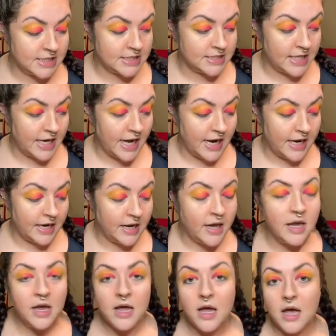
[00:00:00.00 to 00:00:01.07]
that I
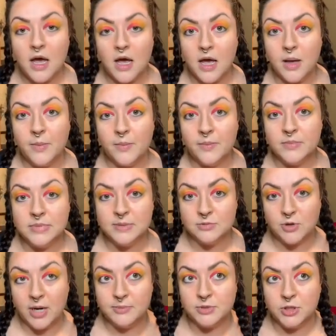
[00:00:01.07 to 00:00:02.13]

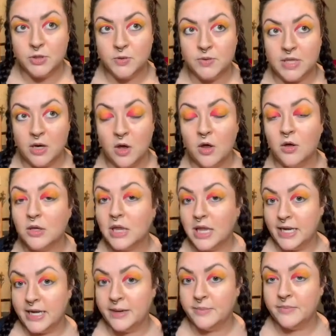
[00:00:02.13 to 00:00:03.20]
subscribe to, they all
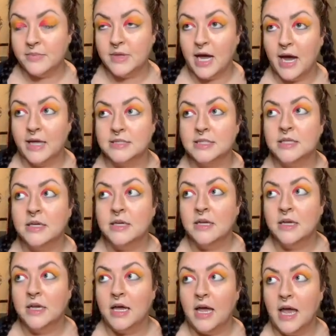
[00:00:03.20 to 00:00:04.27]
claim that
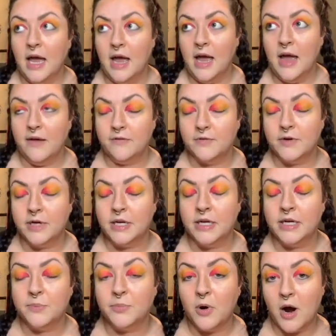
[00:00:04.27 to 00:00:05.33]

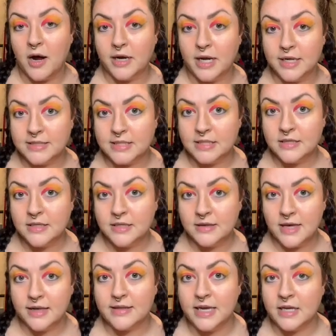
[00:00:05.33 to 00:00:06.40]
every product
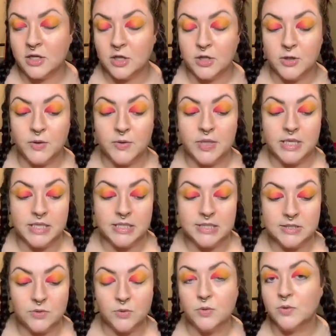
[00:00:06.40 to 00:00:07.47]
that they include
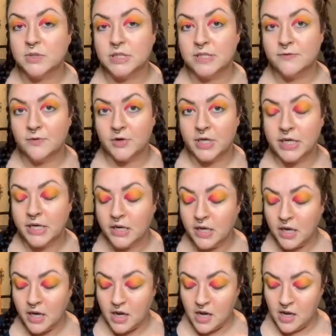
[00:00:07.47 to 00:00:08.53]
is cruelty free.
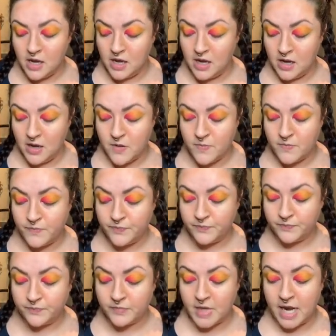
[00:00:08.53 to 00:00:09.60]
And
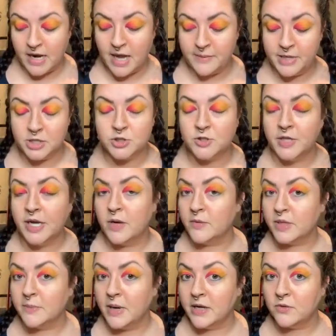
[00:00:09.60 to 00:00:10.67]
I make sure that I
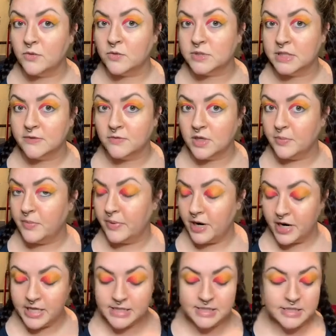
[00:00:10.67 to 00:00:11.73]
only buy cruelty free
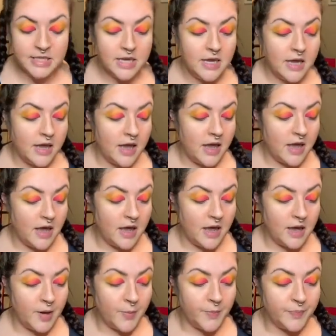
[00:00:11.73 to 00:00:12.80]
brands.
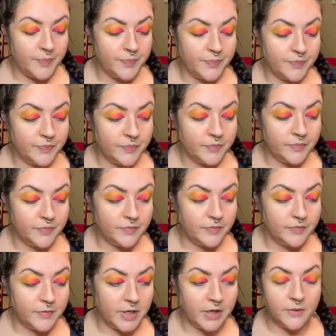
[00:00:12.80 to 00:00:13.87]

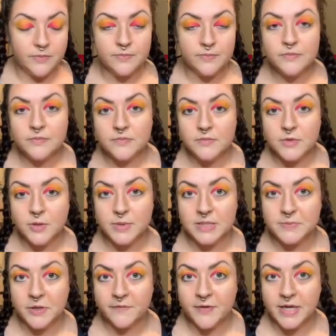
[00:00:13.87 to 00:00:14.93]
You know, nobody's
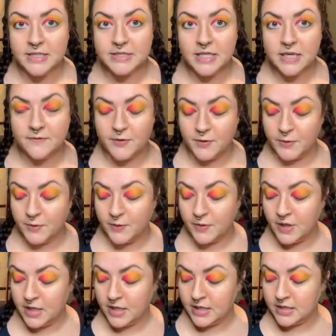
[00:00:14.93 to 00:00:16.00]
perfect. If you
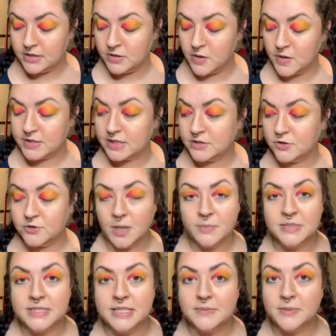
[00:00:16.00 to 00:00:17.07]
notice a
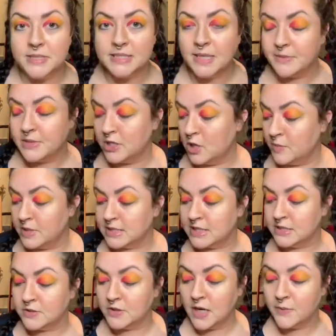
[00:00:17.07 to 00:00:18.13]
discrepancy, please let me know, because I
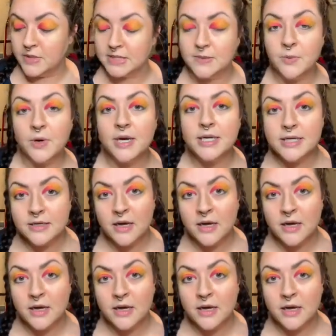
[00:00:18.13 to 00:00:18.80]
do not want to support any